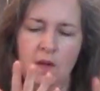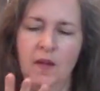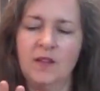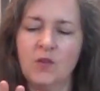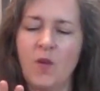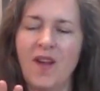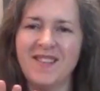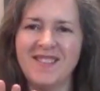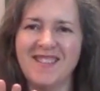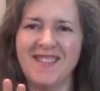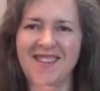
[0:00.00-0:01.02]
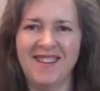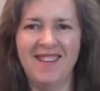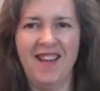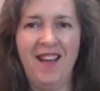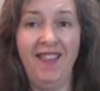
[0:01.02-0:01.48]
Interesting.
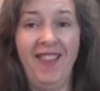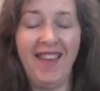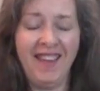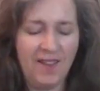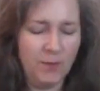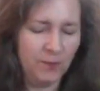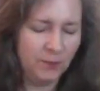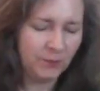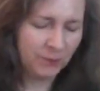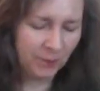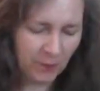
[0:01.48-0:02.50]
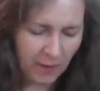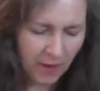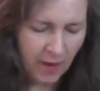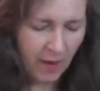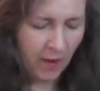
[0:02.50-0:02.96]
I like it.
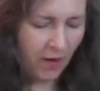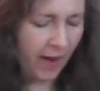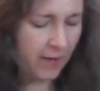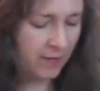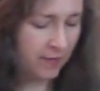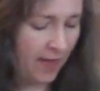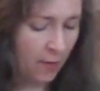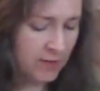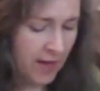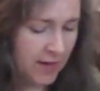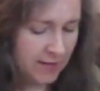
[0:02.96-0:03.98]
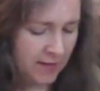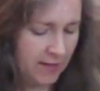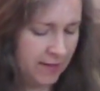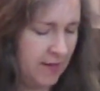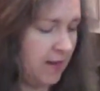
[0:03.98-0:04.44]
Okay, that was hand
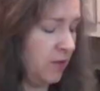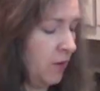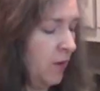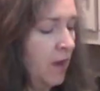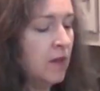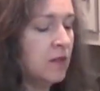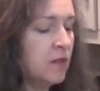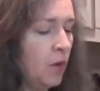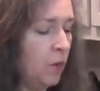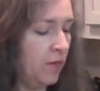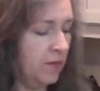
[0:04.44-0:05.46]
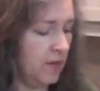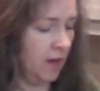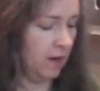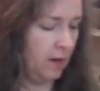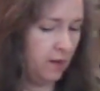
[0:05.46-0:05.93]
sanitizer. So we've
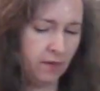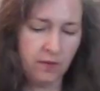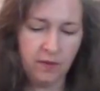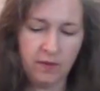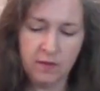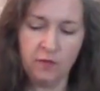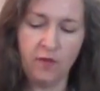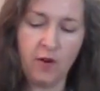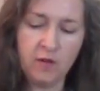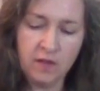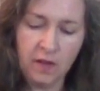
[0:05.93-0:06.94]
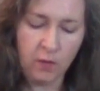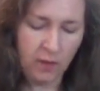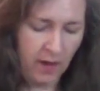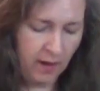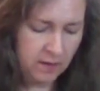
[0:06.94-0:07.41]
done this first
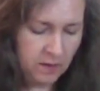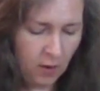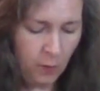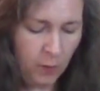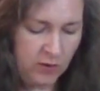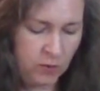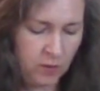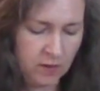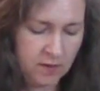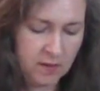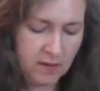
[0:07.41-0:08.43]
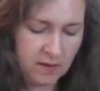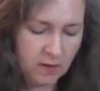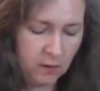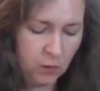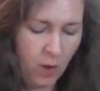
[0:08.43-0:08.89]
liquid hand soap, which was
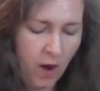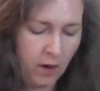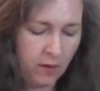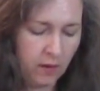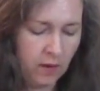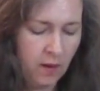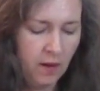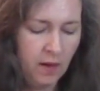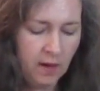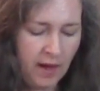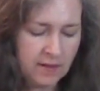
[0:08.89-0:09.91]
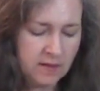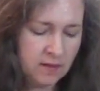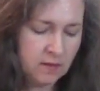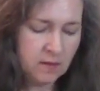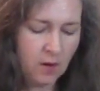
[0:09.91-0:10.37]
distilled water,
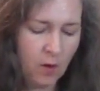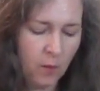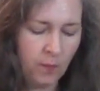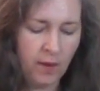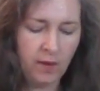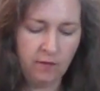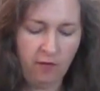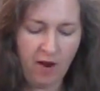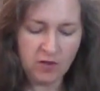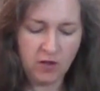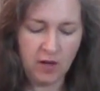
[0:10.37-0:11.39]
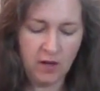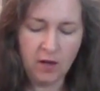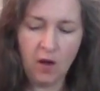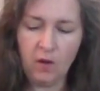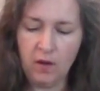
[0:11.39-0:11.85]
castile soap,
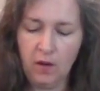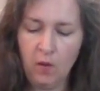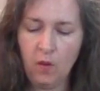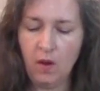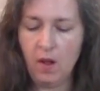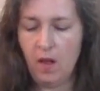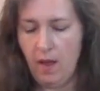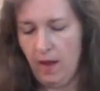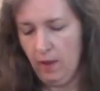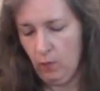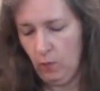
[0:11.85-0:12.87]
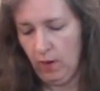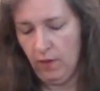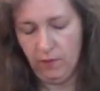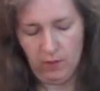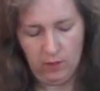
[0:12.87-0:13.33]
fractionated coconut oil and
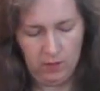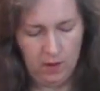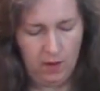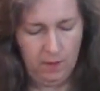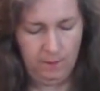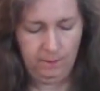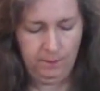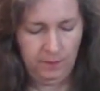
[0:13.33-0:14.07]
whatever um,